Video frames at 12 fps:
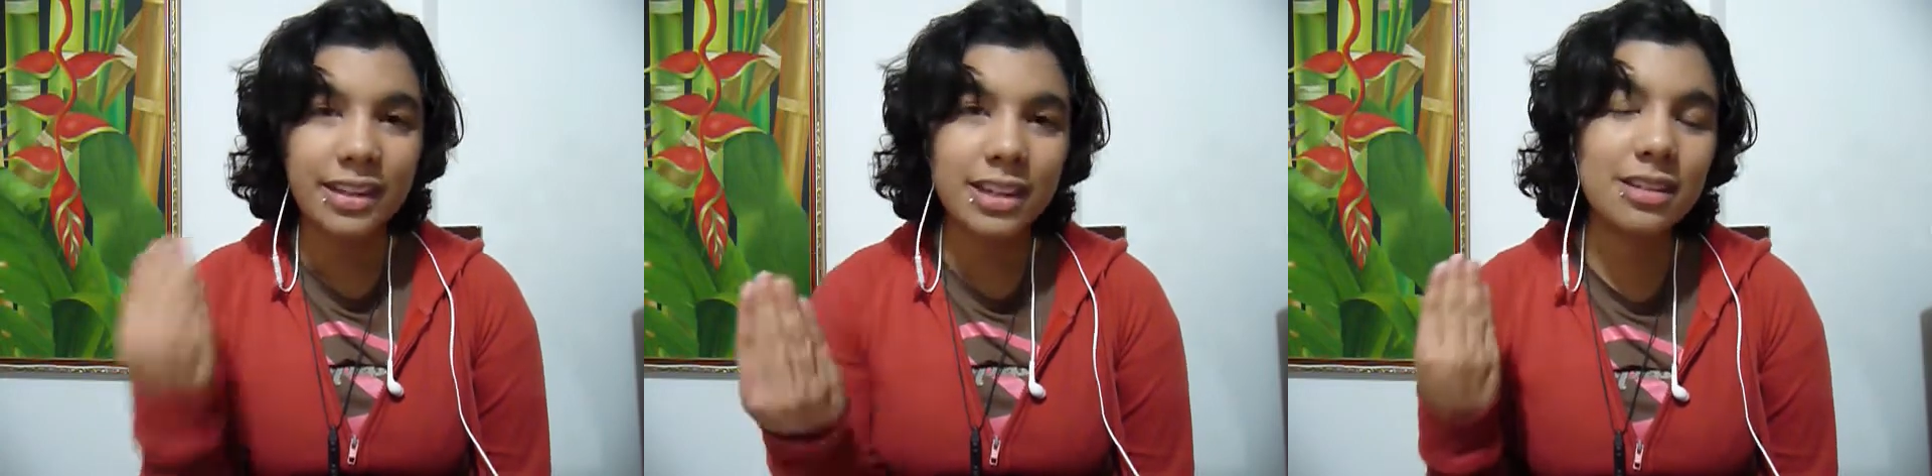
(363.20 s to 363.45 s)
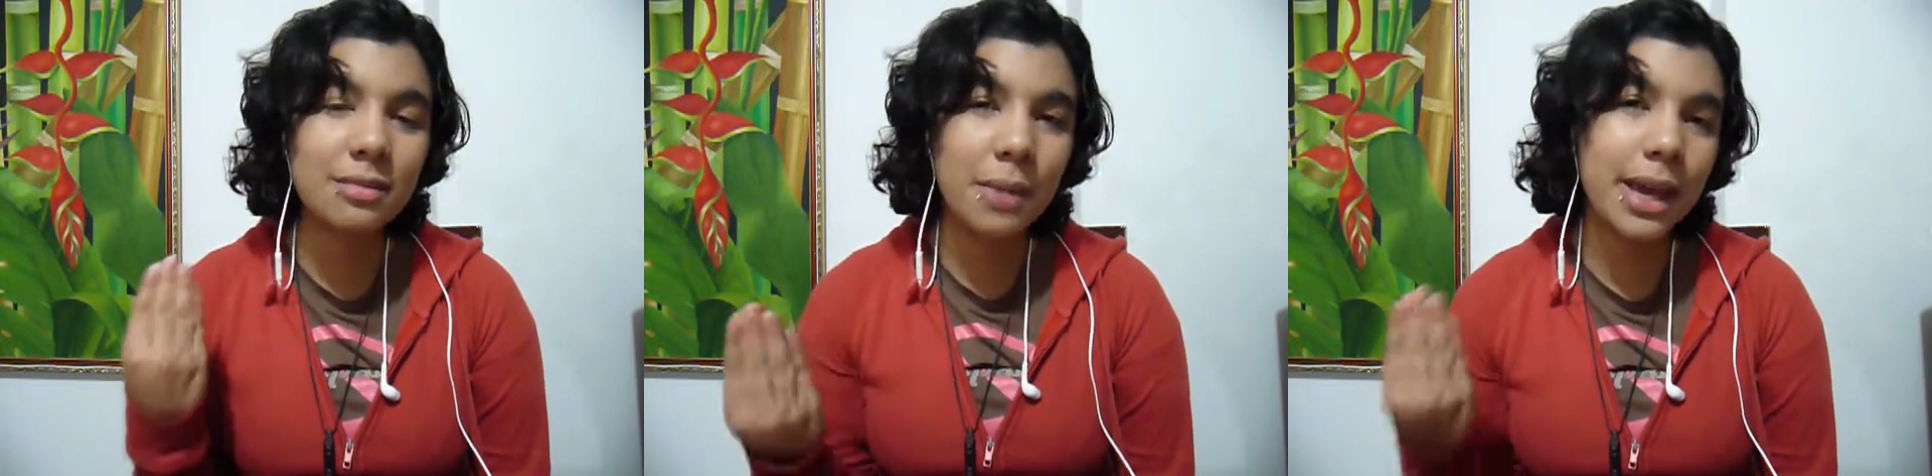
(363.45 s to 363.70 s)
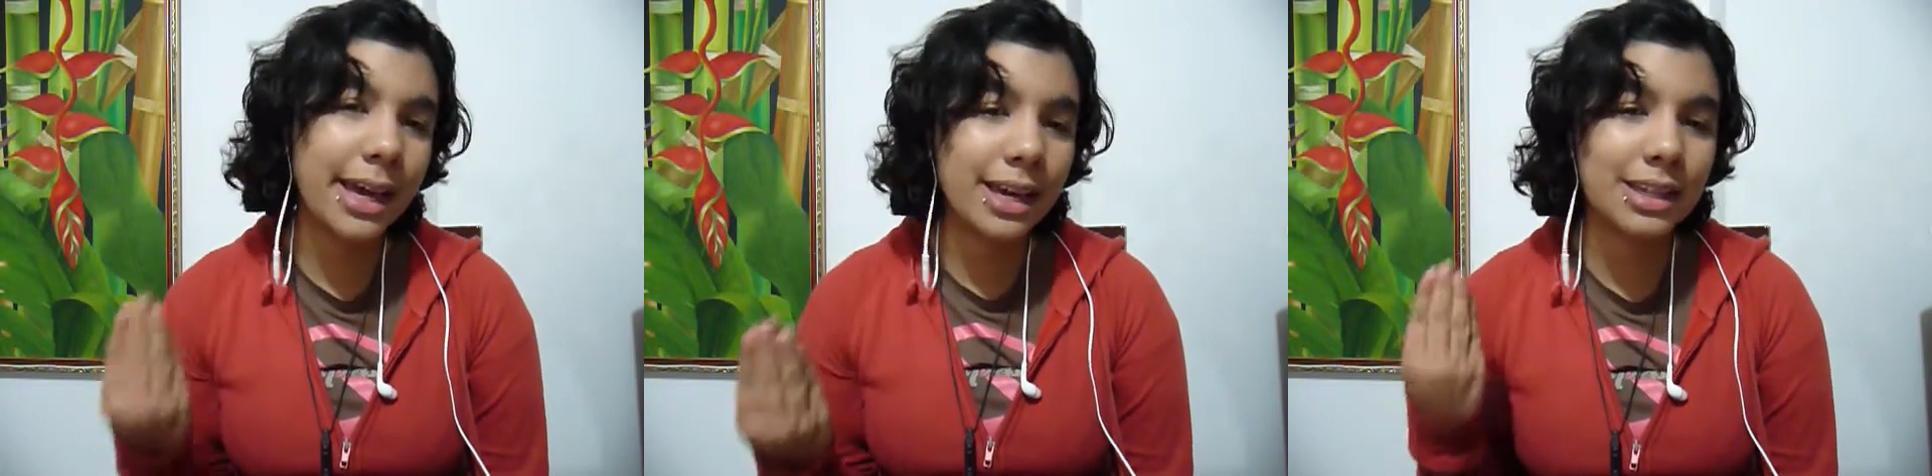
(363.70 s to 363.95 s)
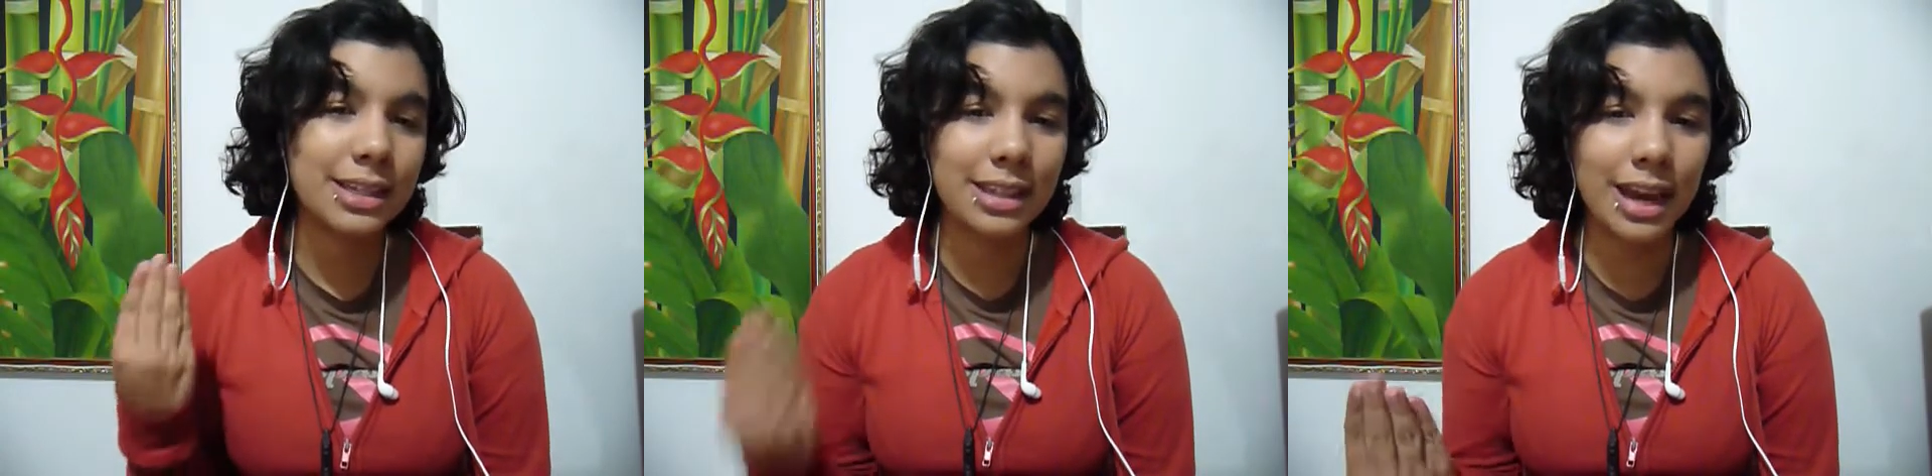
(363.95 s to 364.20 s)
That doesn't
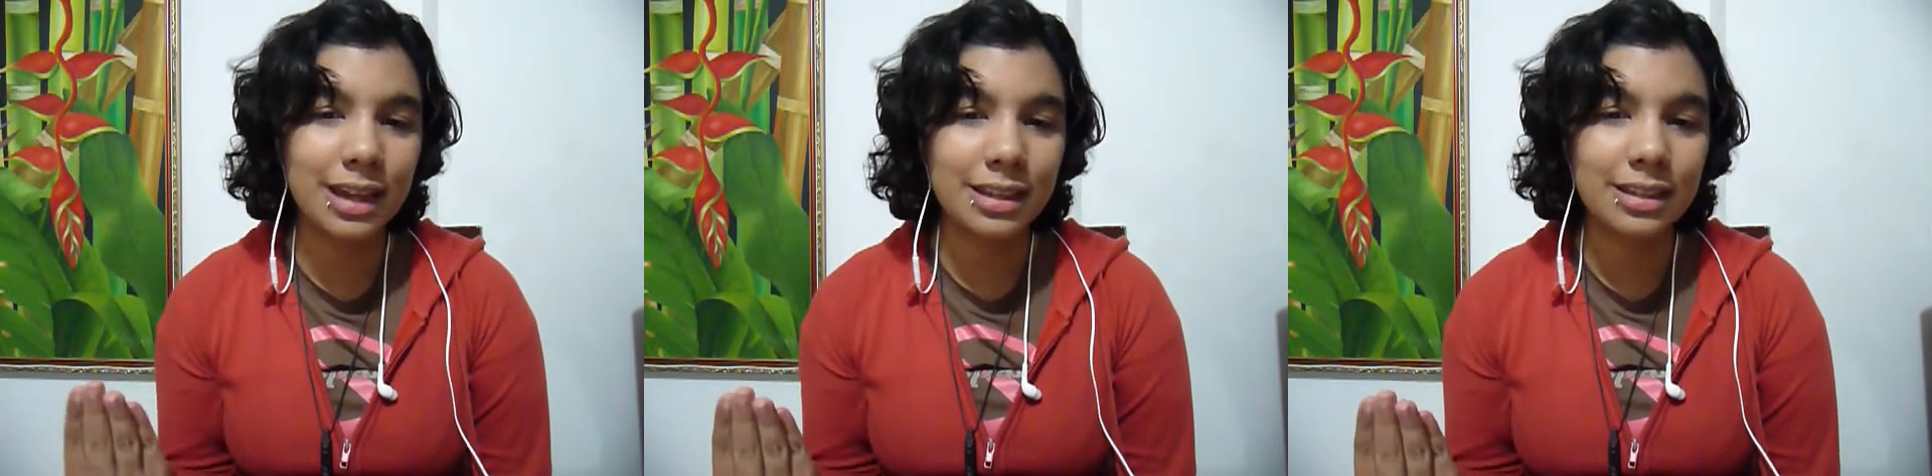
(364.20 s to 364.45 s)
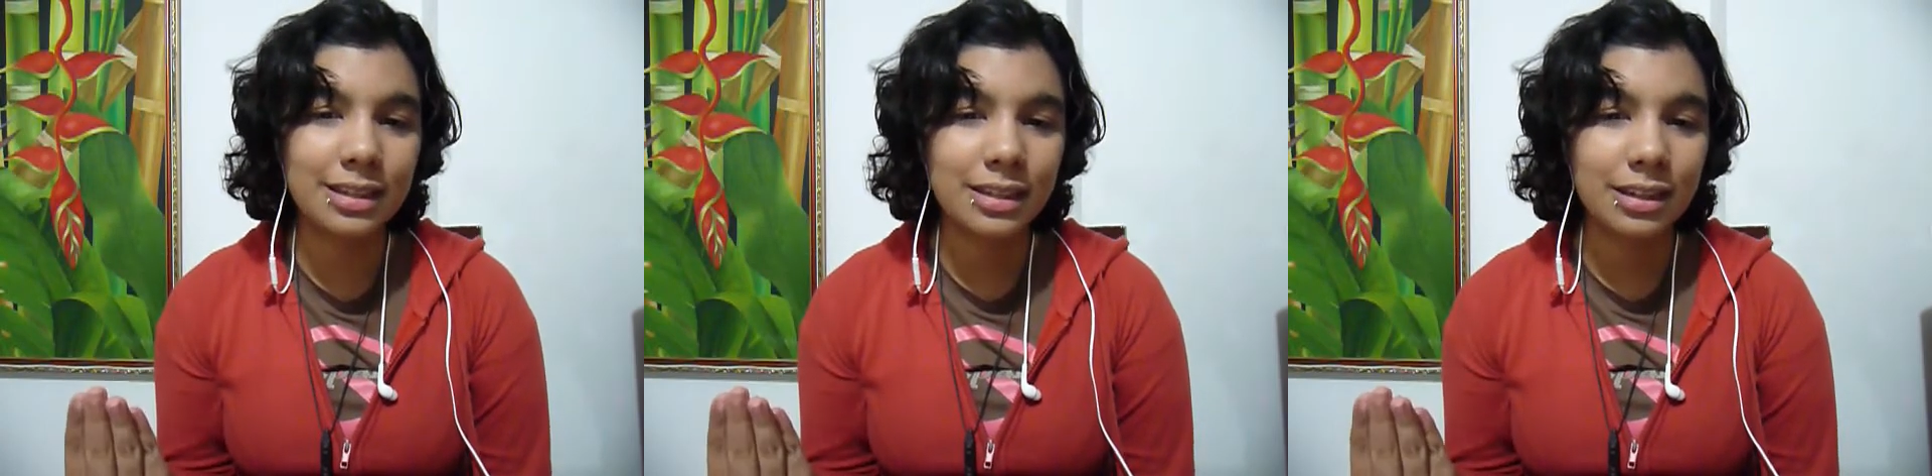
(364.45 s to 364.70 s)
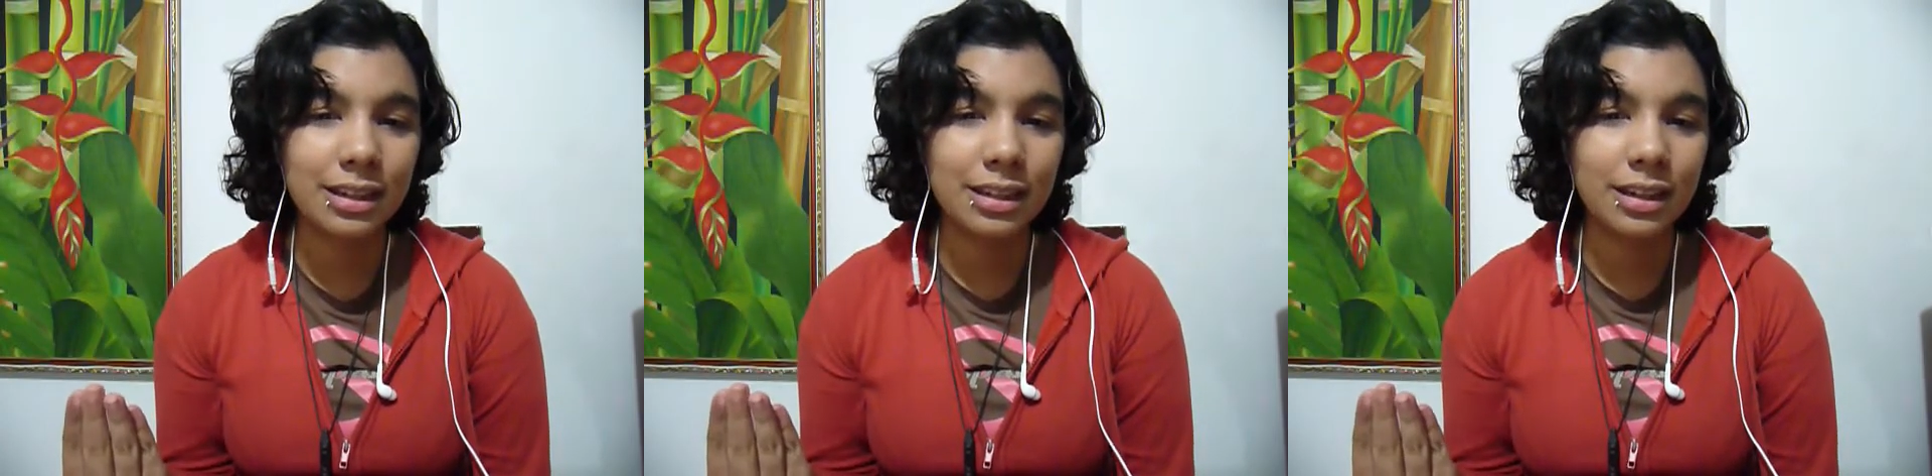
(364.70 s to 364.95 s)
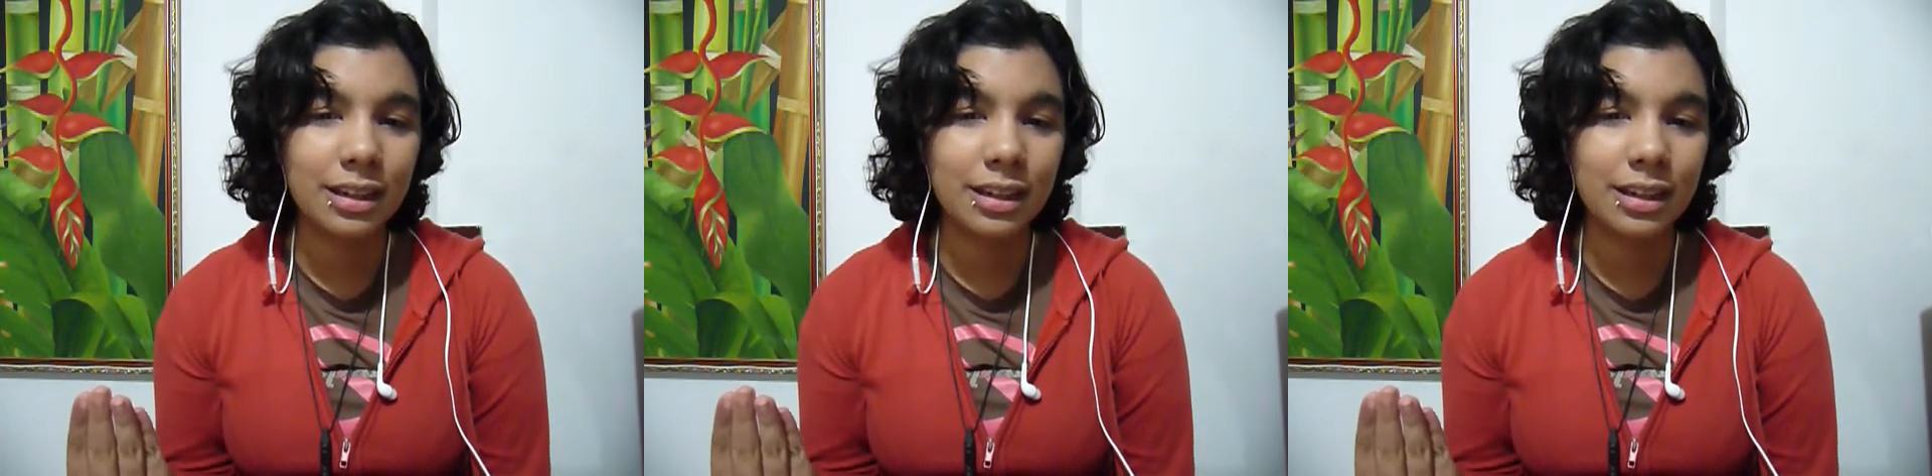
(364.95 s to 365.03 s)
make any sense.